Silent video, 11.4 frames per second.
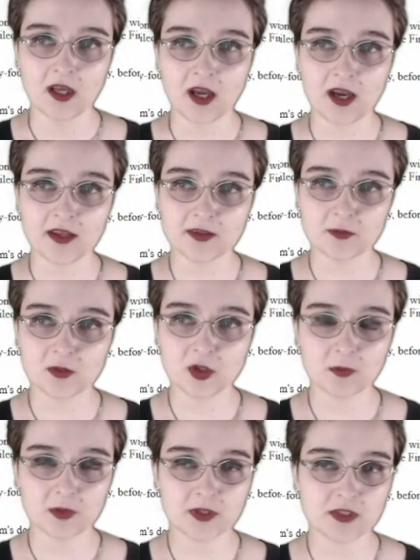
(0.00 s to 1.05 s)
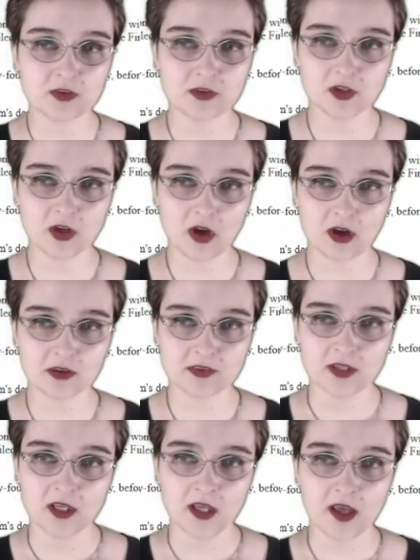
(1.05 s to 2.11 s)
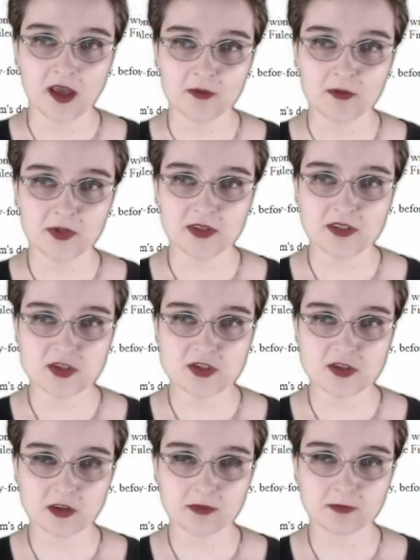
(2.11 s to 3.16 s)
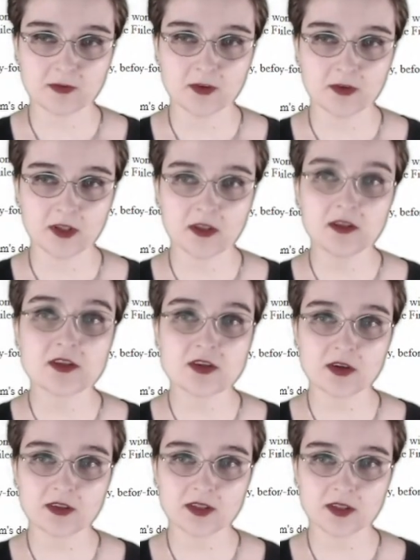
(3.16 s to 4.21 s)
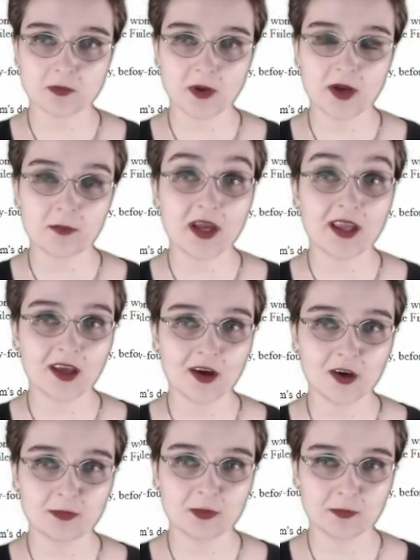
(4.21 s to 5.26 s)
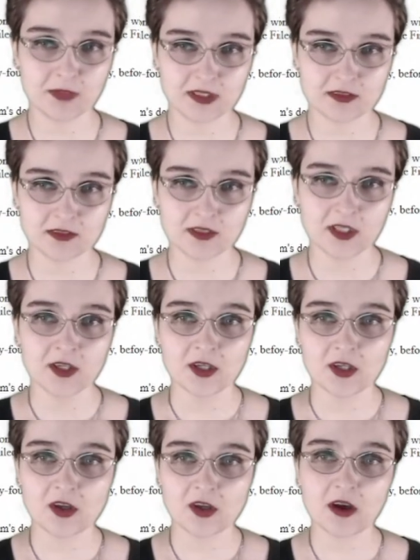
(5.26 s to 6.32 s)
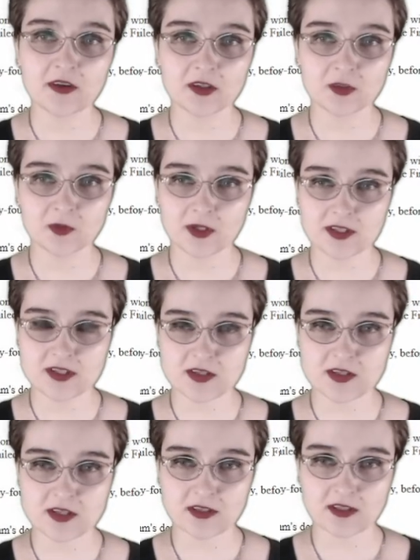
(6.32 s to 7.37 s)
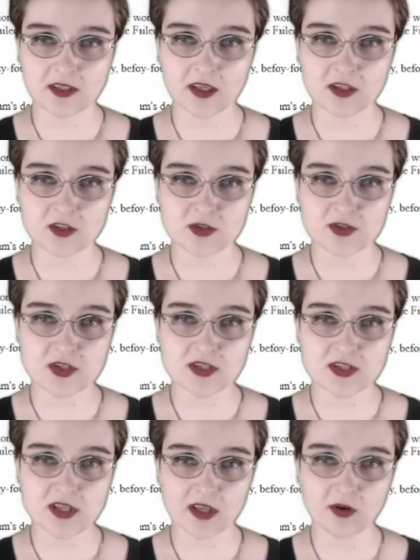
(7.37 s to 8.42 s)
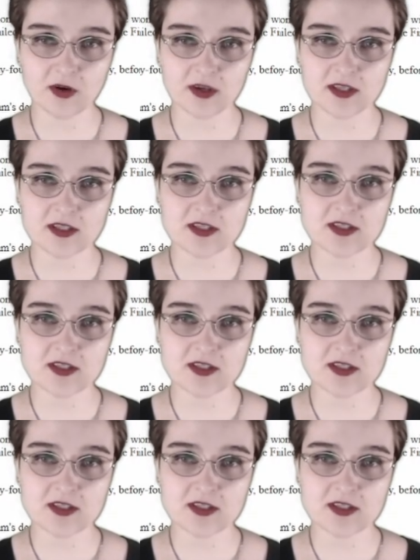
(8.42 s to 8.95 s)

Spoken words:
Adam complained to God, "I have been deserted by my helpmeet." God at once sent the angels Sensenoi